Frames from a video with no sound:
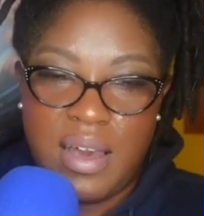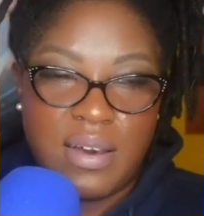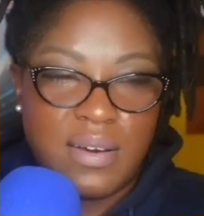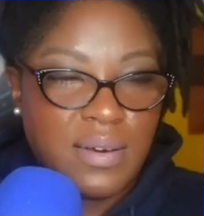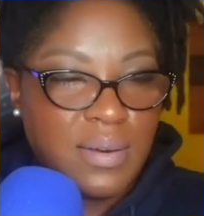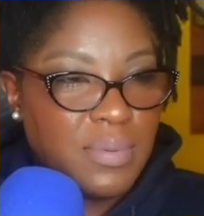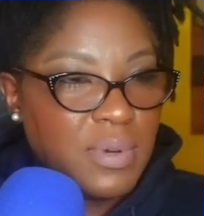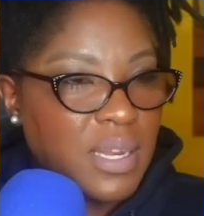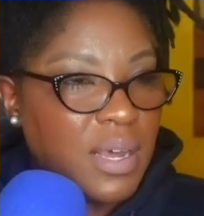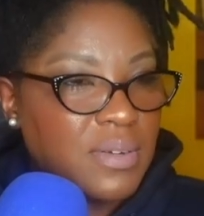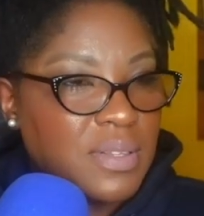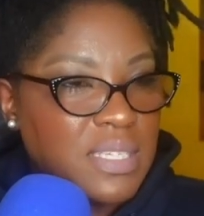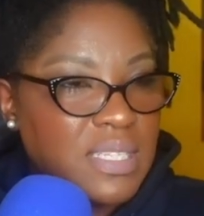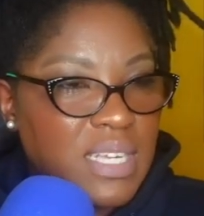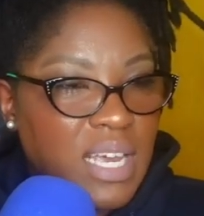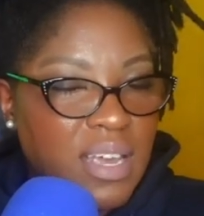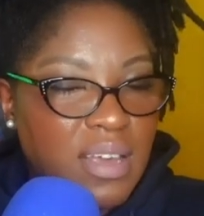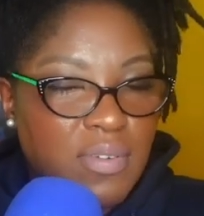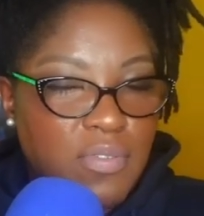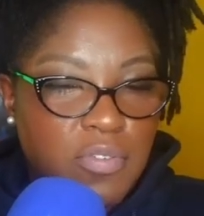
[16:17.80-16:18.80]
Oh, it would only
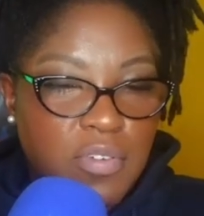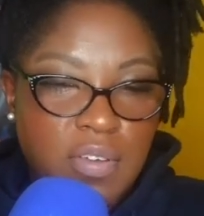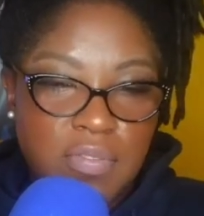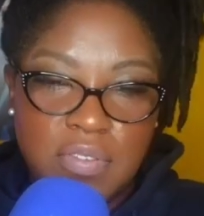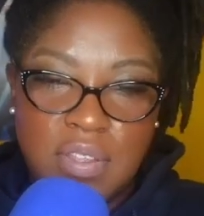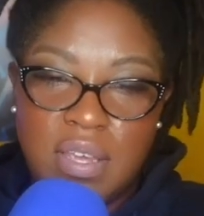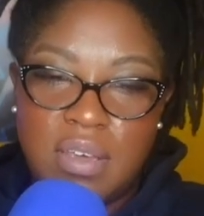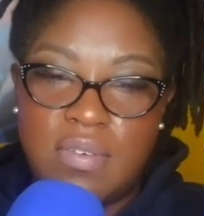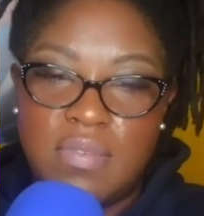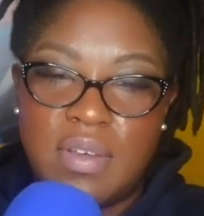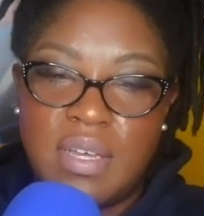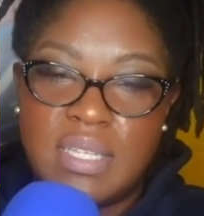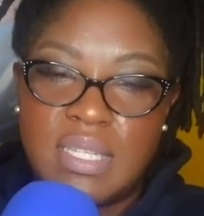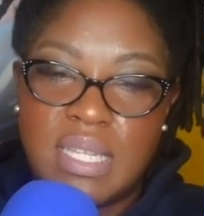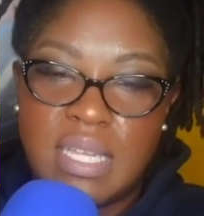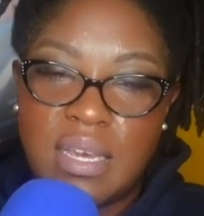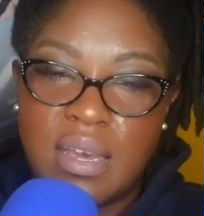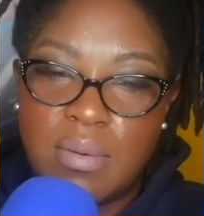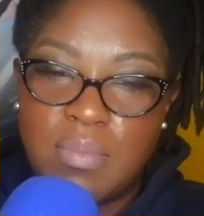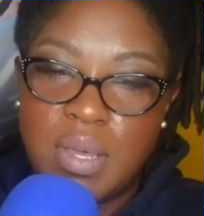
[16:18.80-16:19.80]
take 50 of
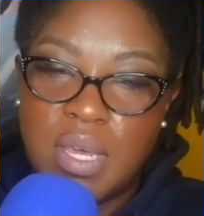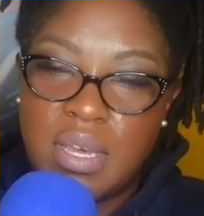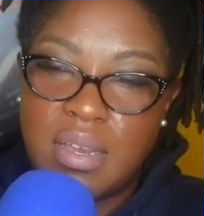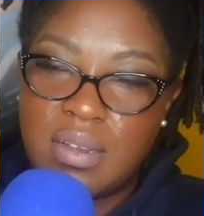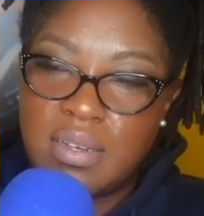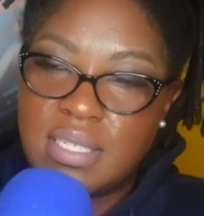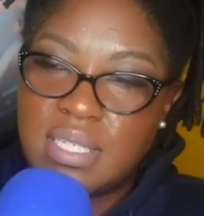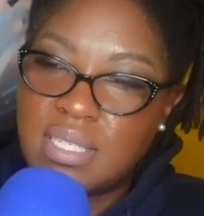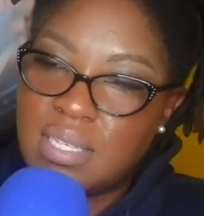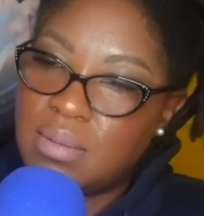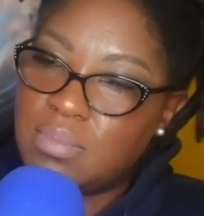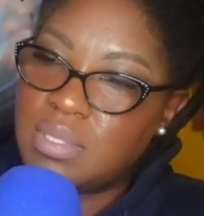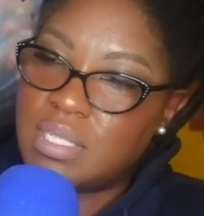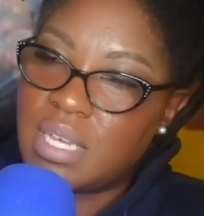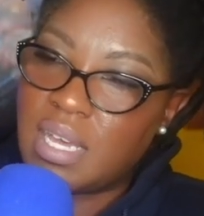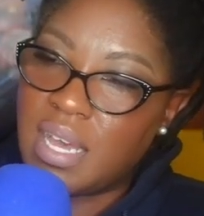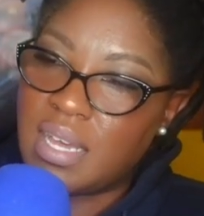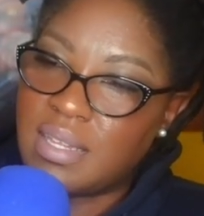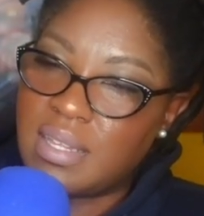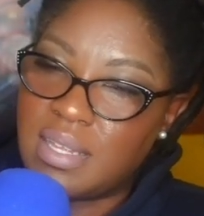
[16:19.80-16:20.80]
us to come in here and
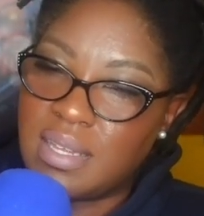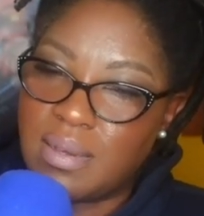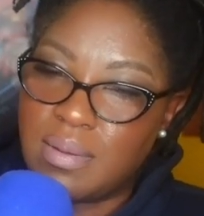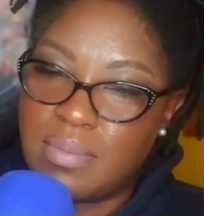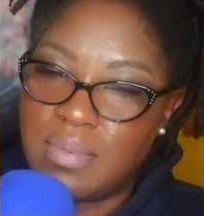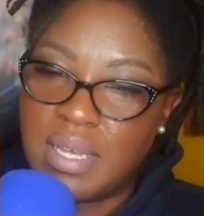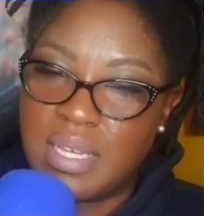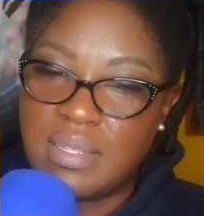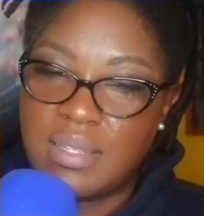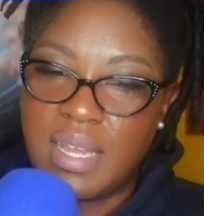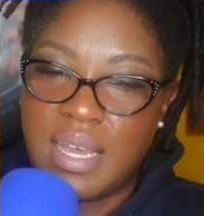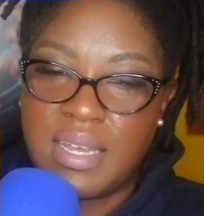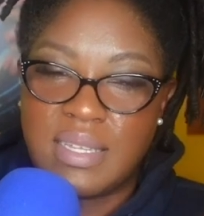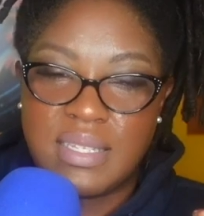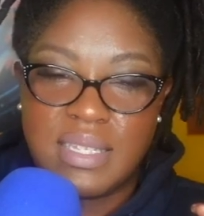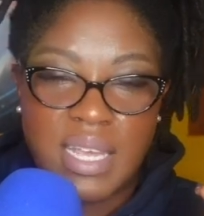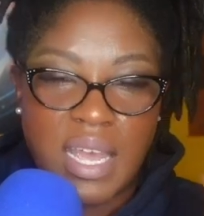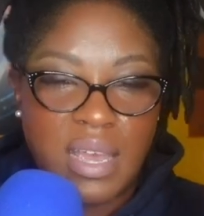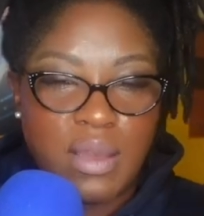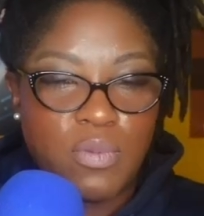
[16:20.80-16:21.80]
subjugate them and,
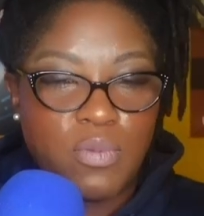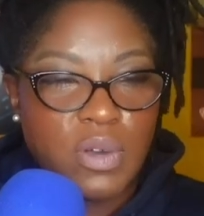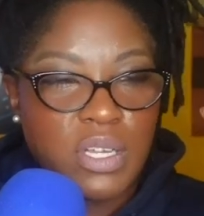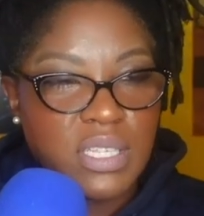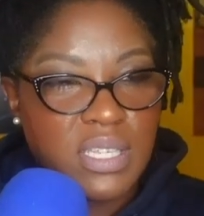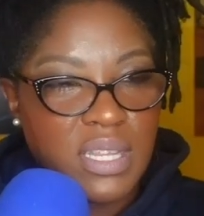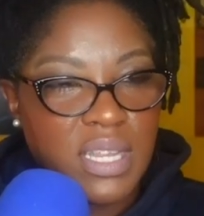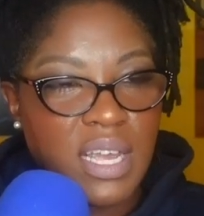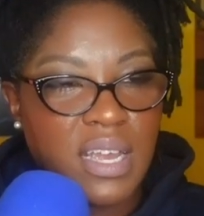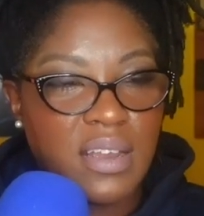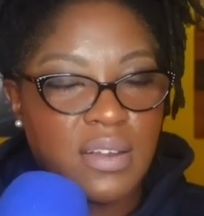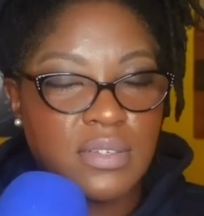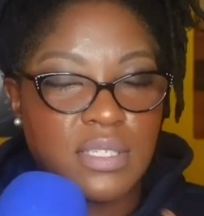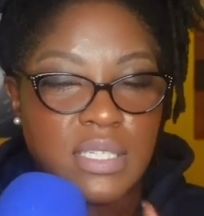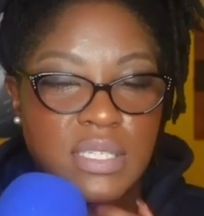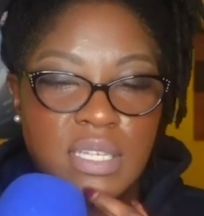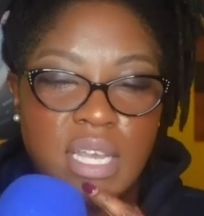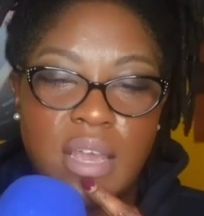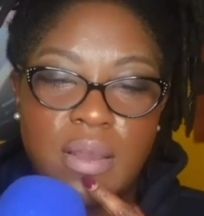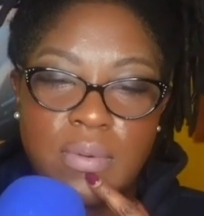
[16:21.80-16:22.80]
and take what's
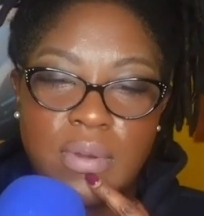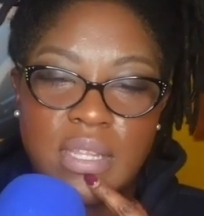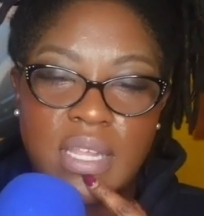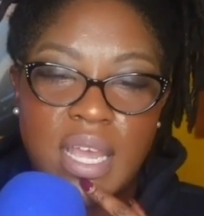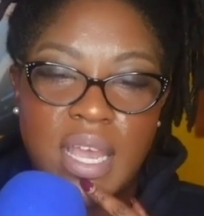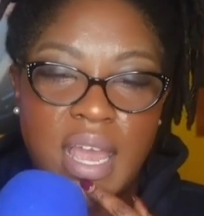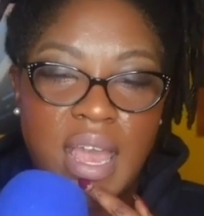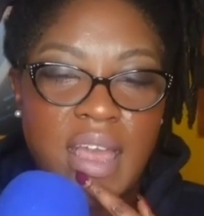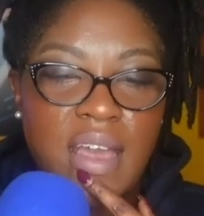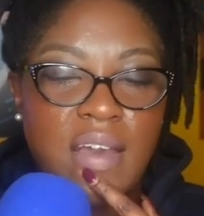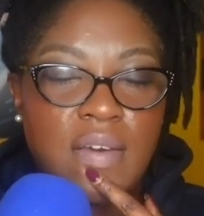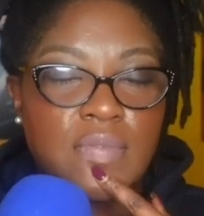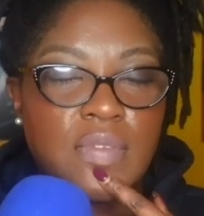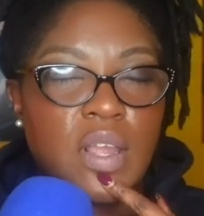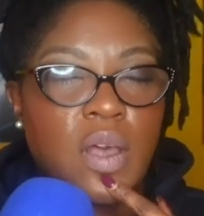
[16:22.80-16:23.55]
theirs and take what they have.